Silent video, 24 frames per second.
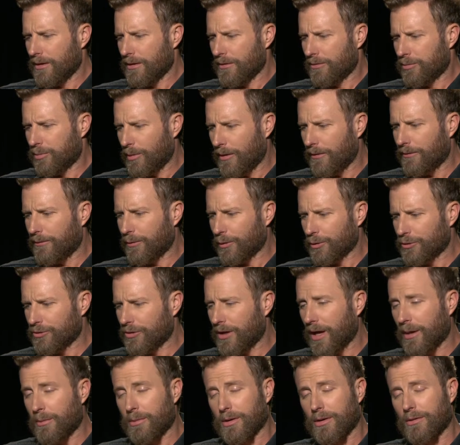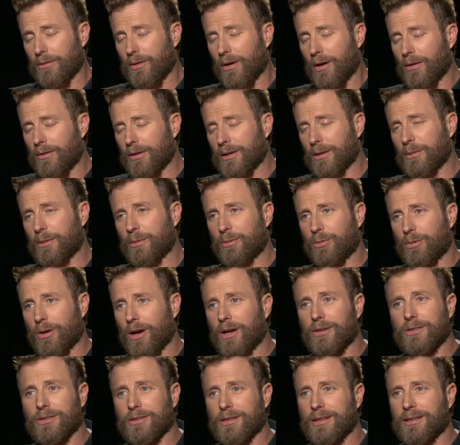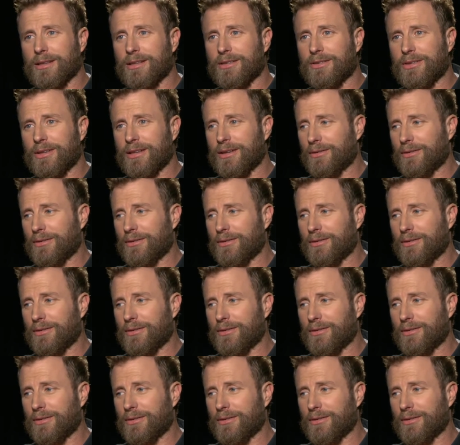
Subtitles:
for my first time being involved in like a big project like this,